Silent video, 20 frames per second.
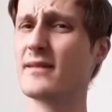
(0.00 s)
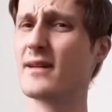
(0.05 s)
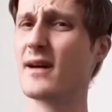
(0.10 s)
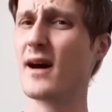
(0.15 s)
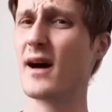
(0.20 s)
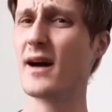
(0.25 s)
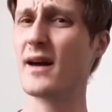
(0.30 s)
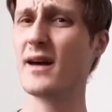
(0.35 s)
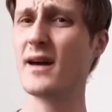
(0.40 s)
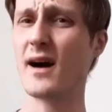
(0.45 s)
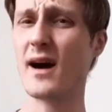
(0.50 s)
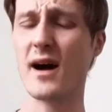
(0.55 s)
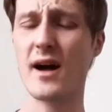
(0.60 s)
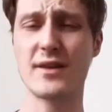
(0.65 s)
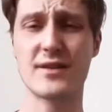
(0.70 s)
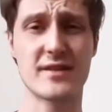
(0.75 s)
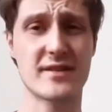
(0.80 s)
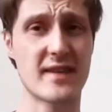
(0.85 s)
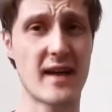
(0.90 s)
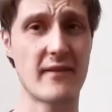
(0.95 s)
I
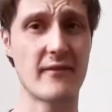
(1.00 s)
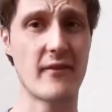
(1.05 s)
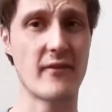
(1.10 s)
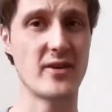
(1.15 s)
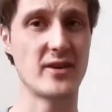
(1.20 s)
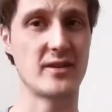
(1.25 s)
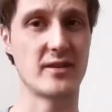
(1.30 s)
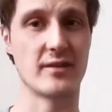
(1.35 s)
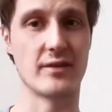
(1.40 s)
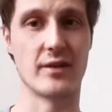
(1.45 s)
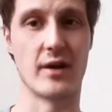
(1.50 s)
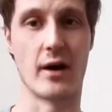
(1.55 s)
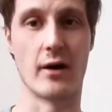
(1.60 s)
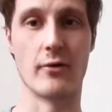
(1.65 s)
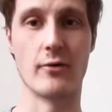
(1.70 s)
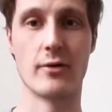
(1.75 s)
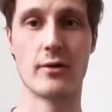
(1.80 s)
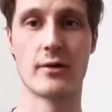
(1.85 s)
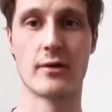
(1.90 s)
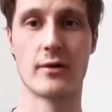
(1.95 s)
understand that they didn't
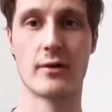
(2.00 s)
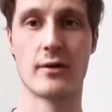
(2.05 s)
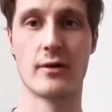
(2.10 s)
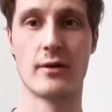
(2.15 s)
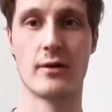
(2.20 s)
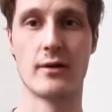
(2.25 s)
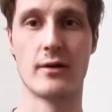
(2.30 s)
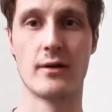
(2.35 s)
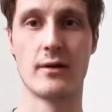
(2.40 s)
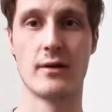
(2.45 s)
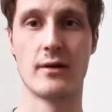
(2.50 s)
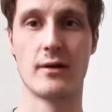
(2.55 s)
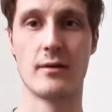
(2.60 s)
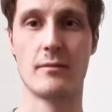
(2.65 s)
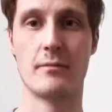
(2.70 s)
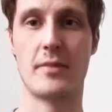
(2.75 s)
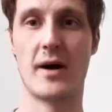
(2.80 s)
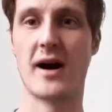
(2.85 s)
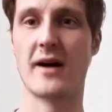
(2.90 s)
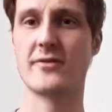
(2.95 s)
know,
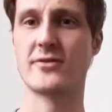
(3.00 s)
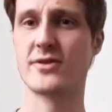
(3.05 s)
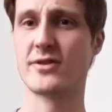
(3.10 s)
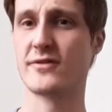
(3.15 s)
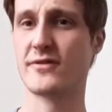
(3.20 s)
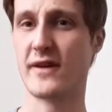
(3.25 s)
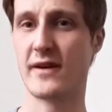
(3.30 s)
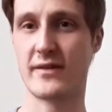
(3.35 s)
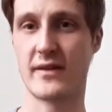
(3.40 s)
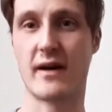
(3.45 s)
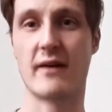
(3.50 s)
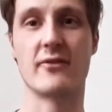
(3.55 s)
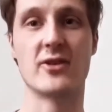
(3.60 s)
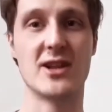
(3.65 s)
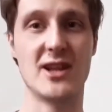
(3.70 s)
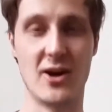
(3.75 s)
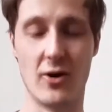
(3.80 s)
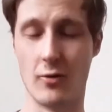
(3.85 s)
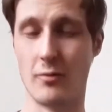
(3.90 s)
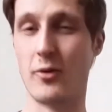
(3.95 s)
but I've just found out the
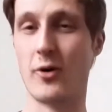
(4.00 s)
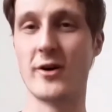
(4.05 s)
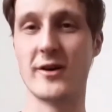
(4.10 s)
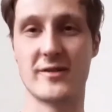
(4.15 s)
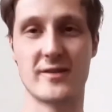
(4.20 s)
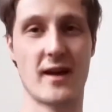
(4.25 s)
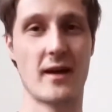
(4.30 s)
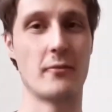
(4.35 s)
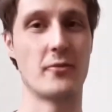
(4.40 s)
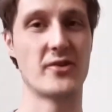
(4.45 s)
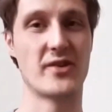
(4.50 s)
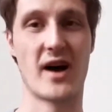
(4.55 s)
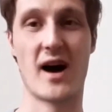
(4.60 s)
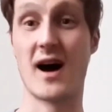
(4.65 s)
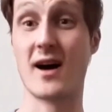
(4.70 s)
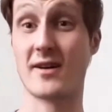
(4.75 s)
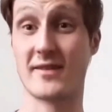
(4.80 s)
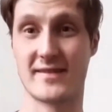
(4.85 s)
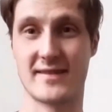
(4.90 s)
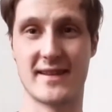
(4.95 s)
little boy's name was
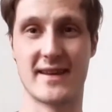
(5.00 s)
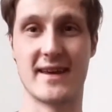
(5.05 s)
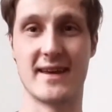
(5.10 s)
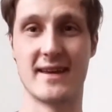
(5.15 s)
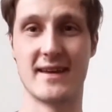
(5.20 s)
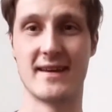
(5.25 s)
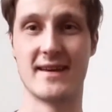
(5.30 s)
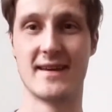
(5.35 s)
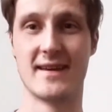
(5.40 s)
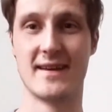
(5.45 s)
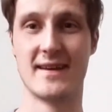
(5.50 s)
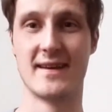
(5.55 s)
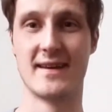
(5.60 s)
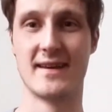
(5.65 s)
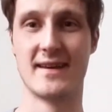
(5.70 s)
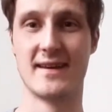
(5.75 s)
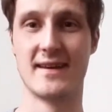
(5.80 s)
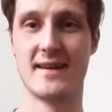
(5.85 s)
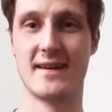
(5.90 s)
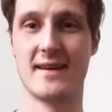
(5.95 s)
Huxley.
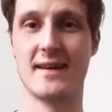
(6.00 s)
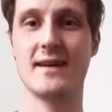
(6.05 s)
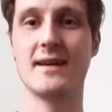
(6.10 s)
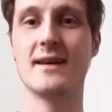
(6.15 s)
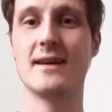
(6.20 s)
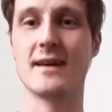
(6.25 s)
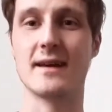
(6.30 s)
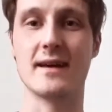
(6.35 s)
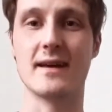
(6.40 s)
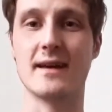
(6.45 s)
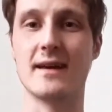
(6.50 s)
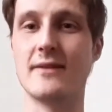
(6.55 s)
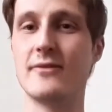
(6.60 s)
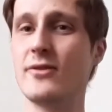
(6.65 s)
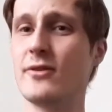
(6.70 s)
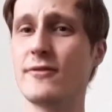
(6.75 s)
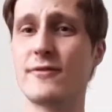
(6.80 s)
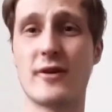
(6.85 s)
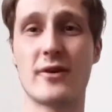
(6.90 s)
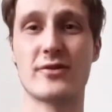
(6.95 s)
If
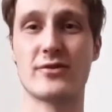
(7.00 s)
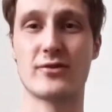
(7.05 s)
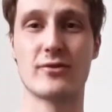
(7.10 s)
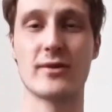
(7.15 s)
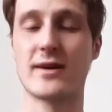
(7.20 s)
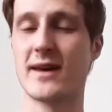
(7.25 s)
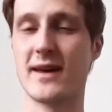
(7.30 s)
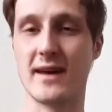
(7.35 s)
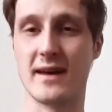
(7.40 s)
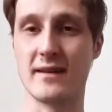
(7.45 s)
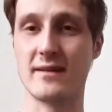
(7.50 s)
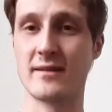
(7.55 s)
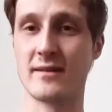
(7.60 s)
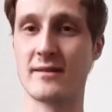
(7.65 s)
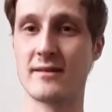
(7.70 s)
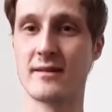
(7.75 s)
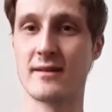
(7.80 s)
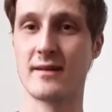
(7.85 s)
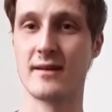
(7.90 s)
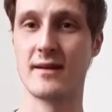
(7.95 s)
you foster a kid
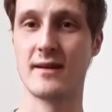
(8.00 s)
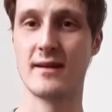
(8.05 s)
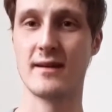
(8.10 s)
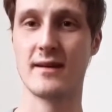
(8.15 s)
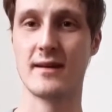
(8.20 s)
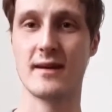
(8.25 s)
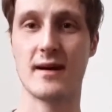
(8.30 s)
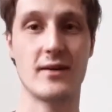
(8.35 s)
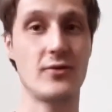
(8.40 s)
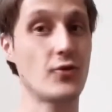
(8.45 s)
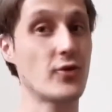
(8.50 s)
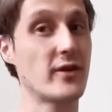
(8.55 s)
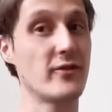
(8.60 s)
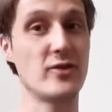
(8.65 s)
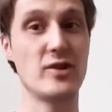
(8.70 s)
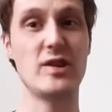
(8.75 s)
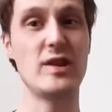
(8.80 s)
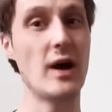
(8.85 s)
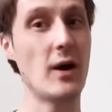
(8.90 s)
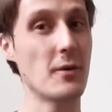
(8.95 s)
and you're
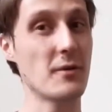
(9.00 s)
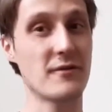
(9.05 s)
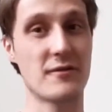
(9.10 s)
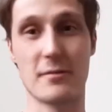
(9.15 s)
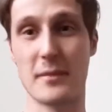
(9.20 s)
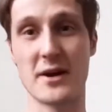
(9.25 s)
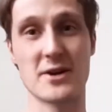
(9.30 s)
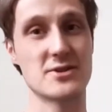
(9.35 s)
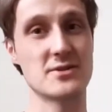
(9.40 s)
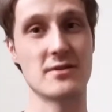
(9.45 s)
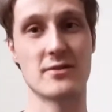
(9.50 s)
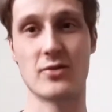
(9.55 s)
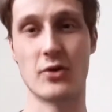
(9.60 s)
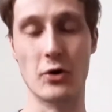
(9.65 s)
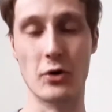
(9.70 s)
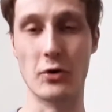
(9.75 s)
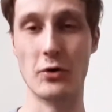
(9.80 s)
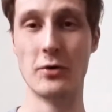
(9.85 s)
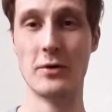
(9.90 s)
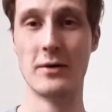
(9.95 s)
given no information at
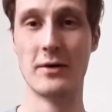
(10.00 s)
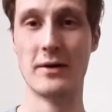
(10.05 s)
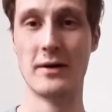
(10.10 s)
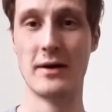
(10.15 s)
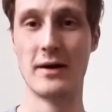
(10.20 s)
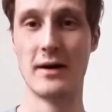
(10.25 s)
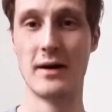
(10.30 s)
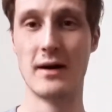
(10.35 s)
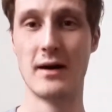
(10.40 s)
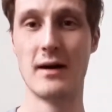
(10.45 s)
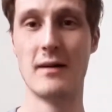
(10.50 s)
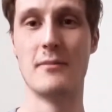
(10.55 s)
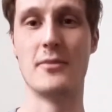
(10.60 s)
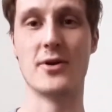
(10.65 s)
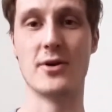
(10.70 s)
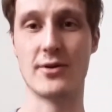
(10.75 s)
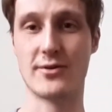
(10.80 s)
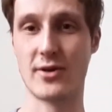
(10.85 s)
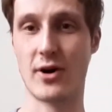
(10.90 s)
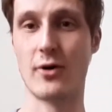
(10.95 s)
all, but
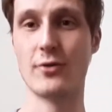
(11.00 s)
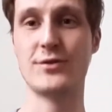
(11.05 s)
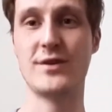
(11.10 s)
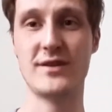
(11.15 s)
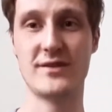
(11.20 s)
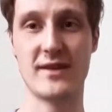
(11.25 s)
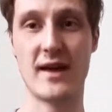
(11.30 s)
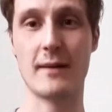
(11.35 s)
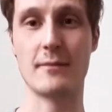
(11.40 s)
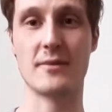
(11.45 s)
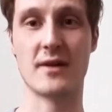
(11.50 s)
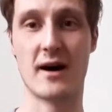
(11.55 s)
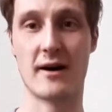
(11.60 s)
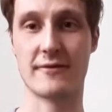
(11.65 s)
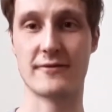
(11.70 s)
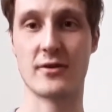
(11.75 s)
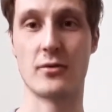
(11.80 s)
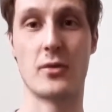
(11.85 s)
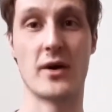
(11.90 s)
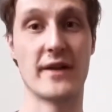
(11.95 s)
you're told he's named
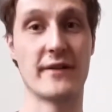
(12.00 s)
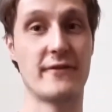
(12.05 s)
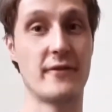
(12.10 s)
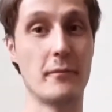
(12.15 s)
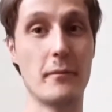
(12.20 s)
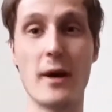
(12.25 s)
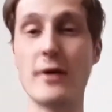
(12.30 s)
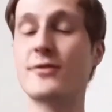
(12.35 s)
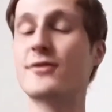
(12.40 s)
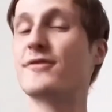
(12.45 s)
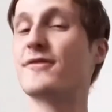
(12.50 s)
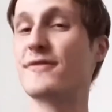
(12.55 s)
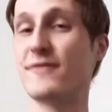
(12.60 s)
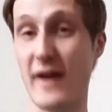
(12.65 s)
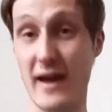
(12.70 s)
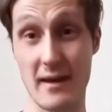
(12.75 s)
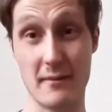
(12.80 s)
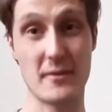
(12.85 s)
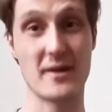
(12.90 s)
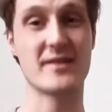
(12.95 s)
after one of the most
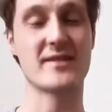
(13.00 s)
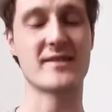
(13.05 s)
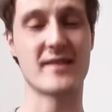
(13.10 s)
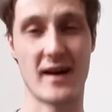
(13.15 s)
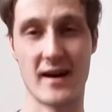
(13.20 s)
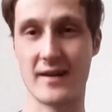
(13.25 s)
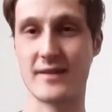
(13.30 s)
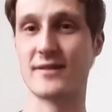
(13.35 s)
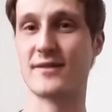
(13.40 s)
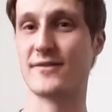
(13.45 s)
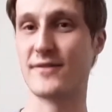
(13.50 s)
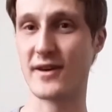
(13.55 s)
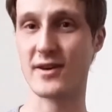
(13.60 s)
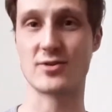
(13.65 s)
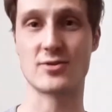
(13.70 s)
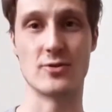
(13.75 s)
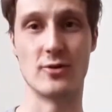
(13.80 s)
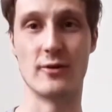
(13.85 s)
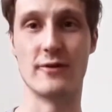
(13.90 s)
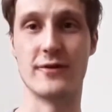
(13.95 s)
famous science
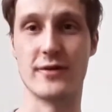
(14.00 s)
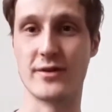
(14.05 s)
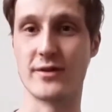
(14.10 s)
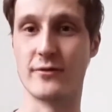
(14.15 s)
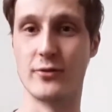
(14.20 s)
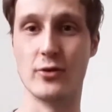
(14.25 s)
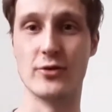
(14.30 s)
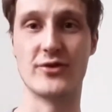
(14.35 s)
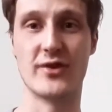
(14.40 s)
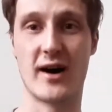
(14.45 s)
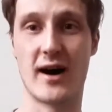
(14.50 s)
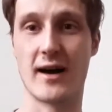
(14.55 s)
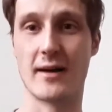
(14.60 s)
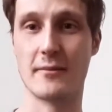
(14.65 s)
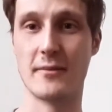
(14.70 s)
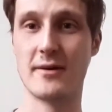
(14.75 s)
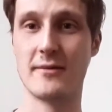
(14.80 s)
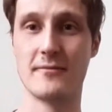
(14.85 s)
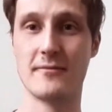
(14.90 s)
fiction authors of all time,